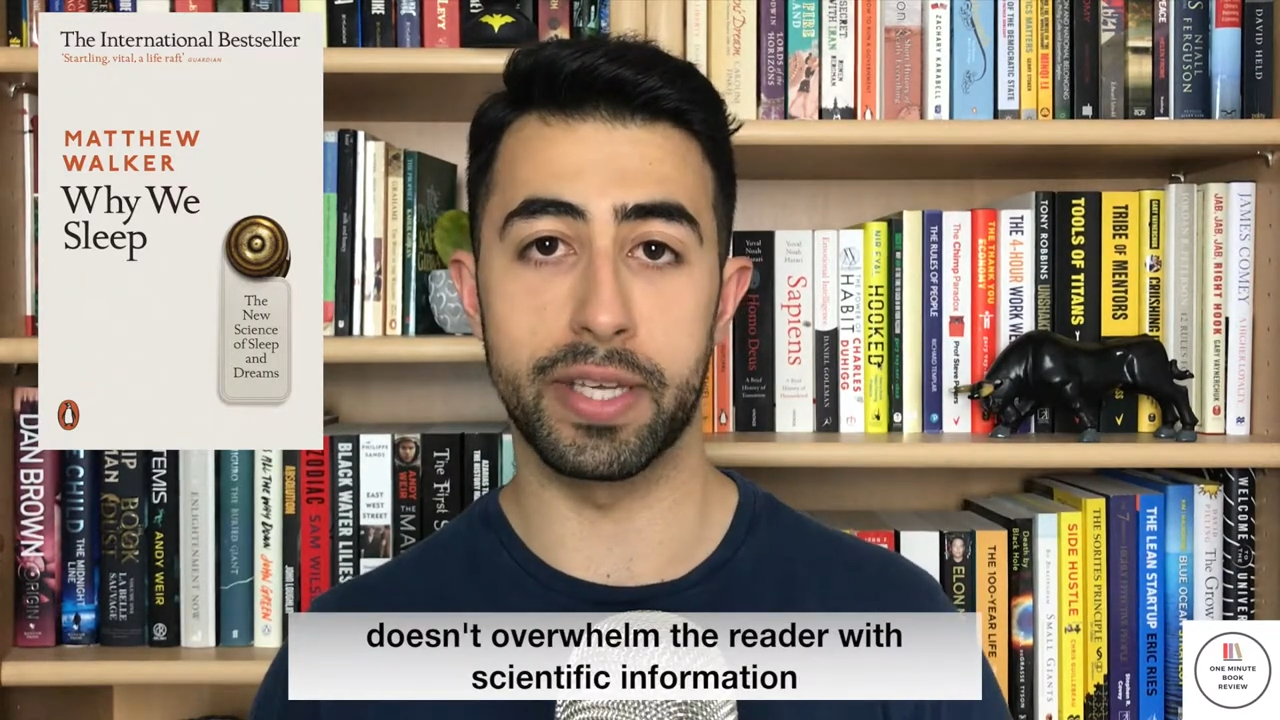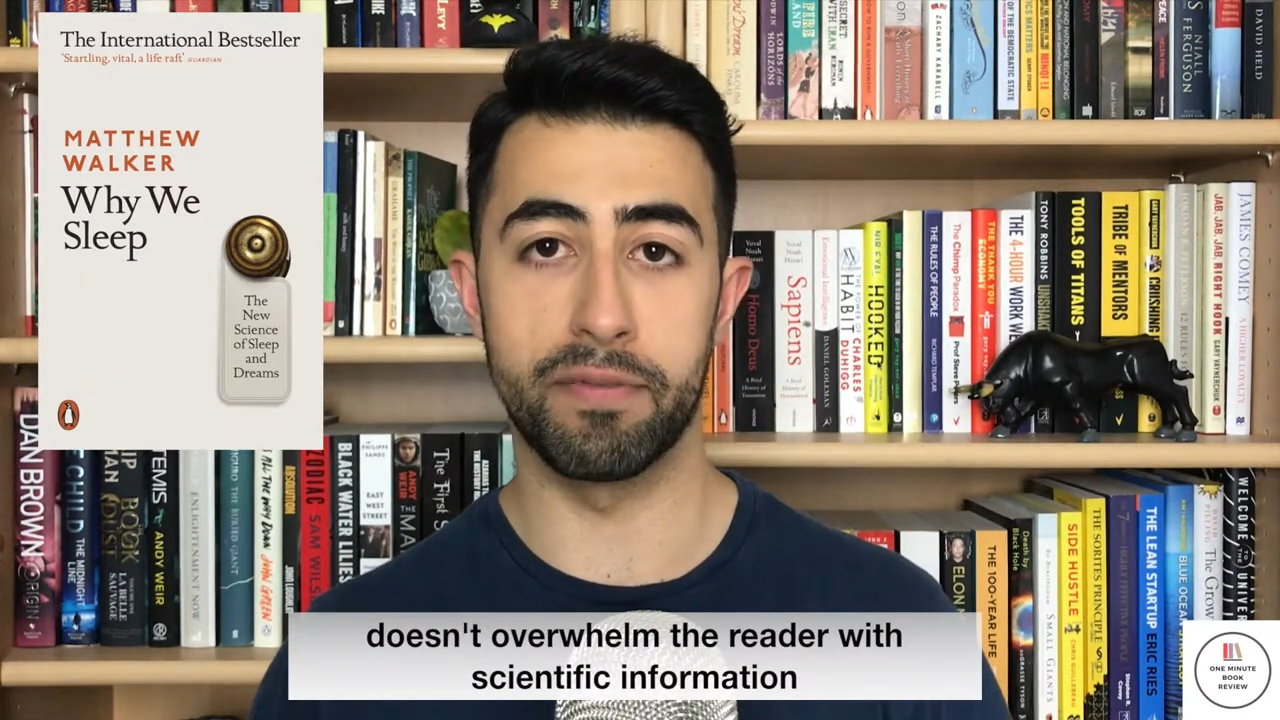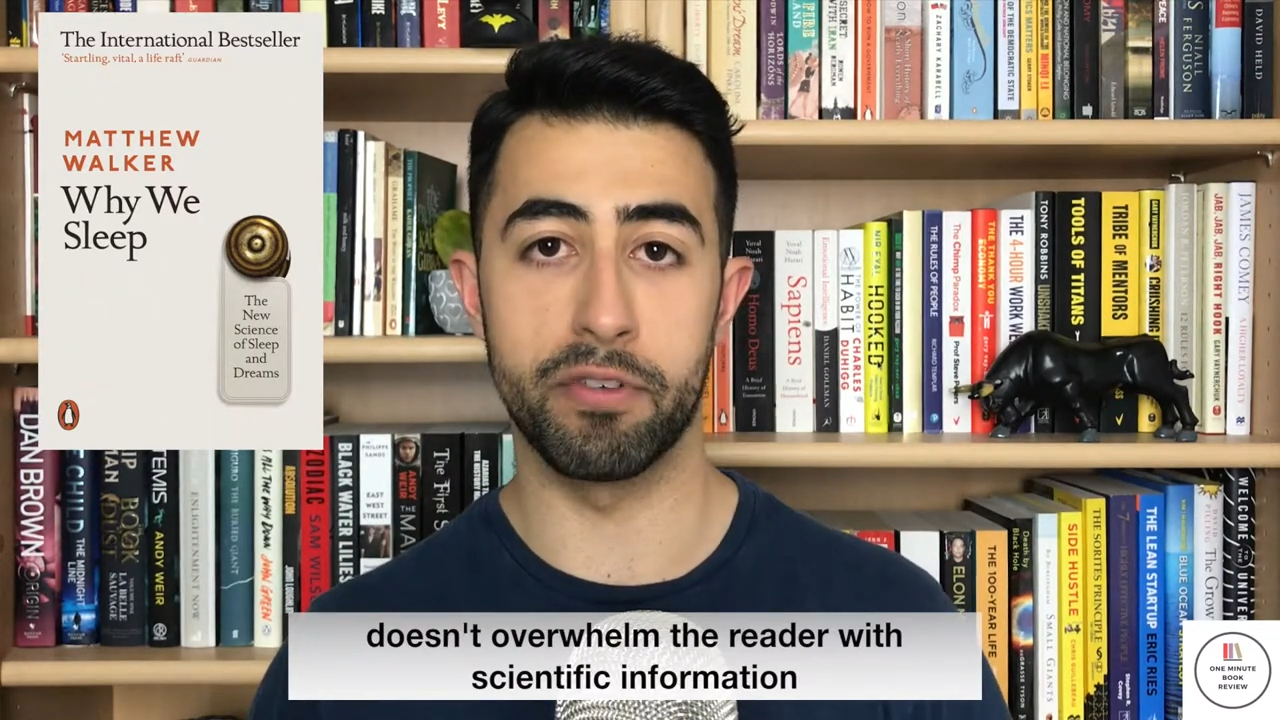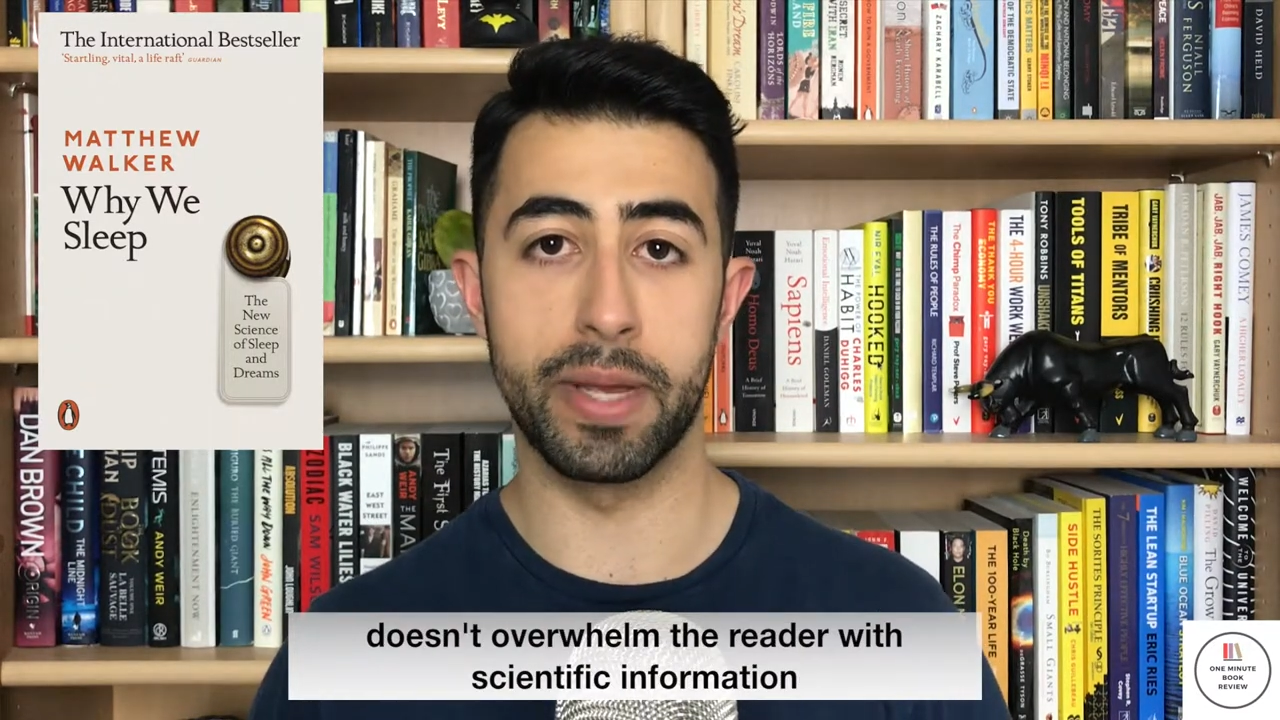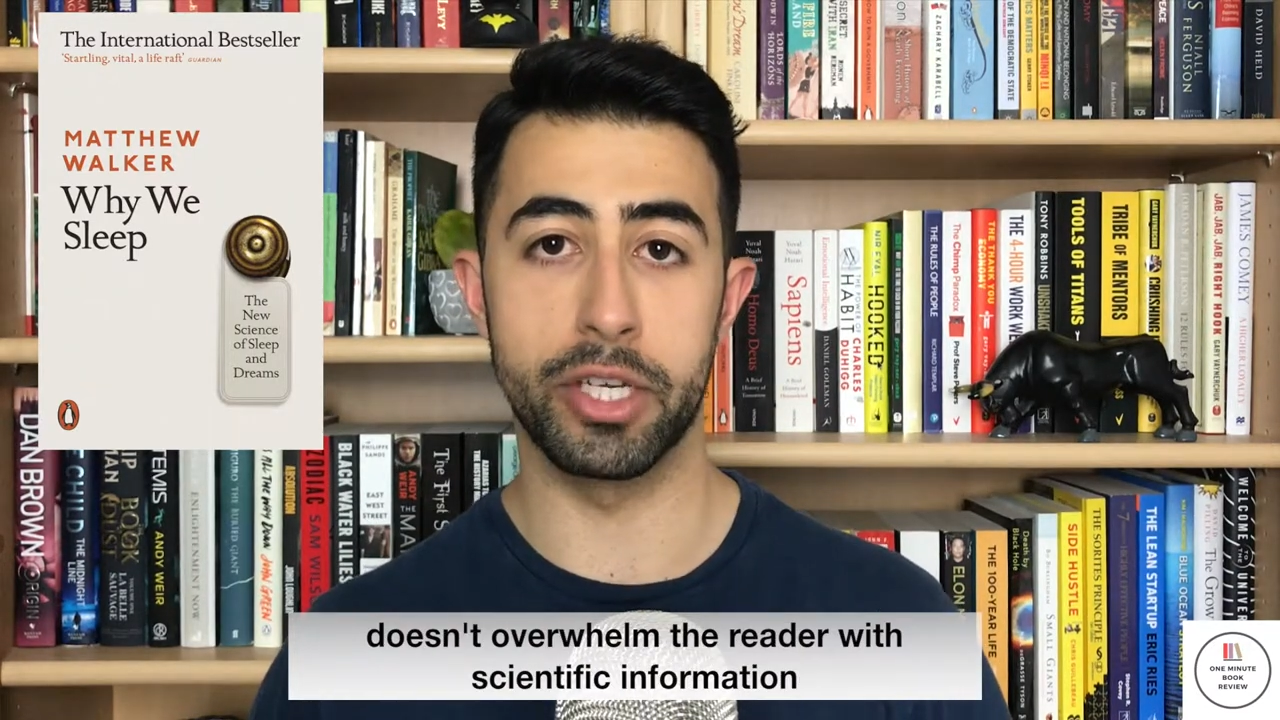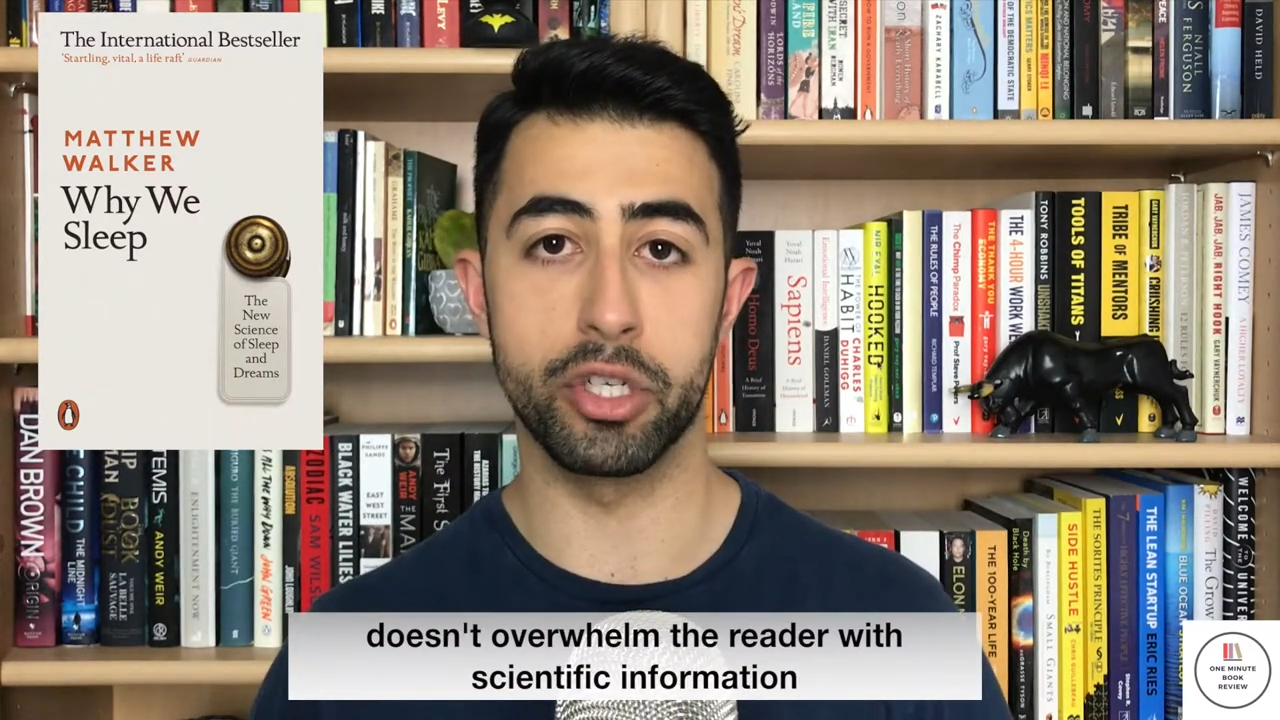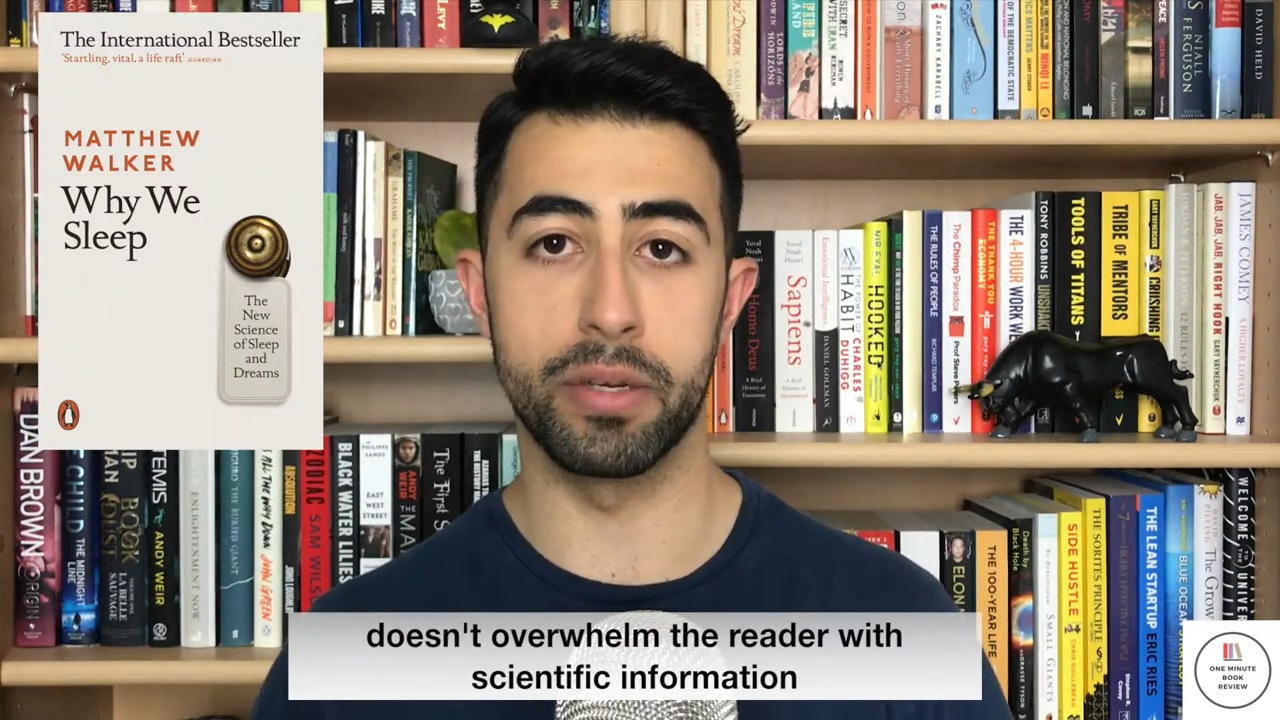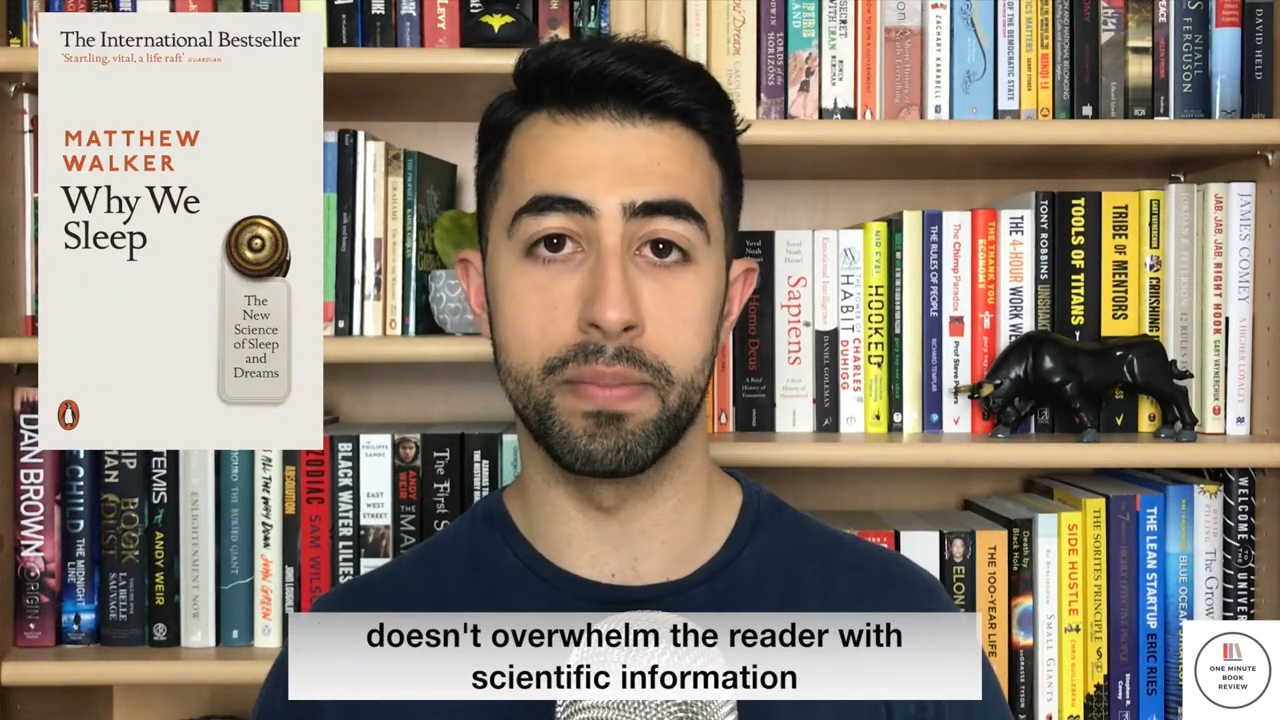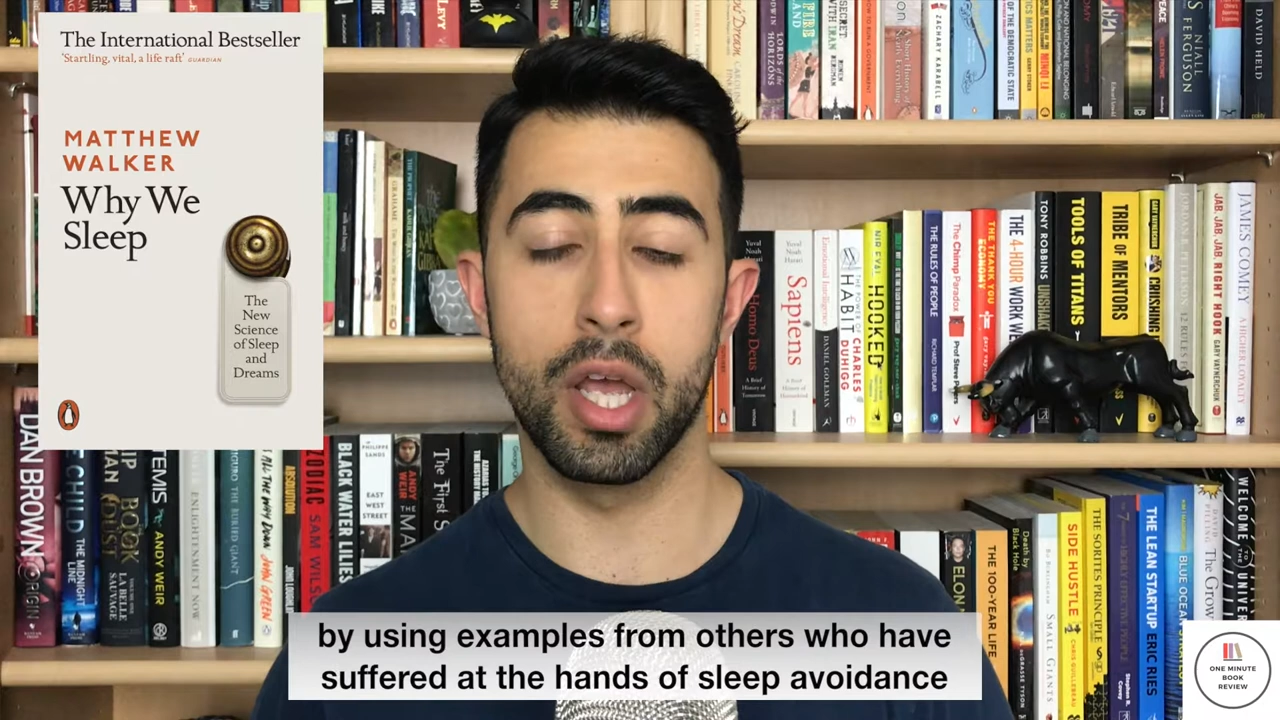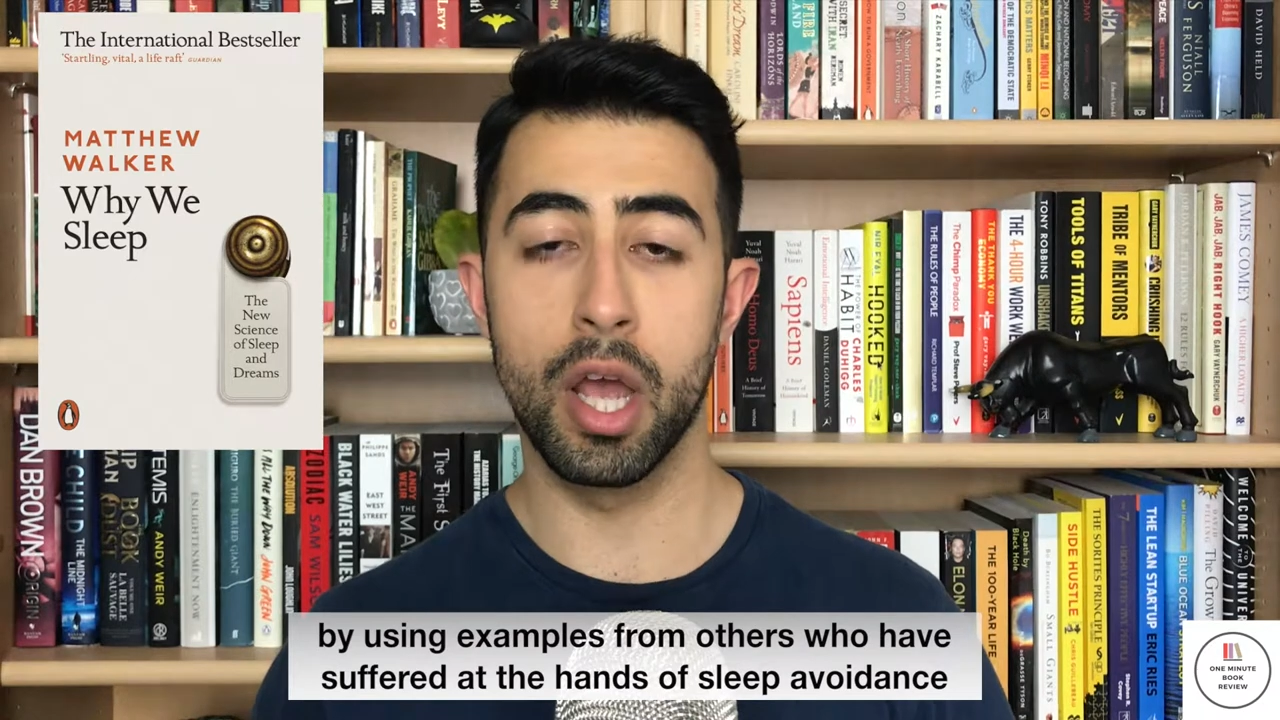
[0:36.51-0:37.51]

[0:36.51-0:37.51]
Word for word: information.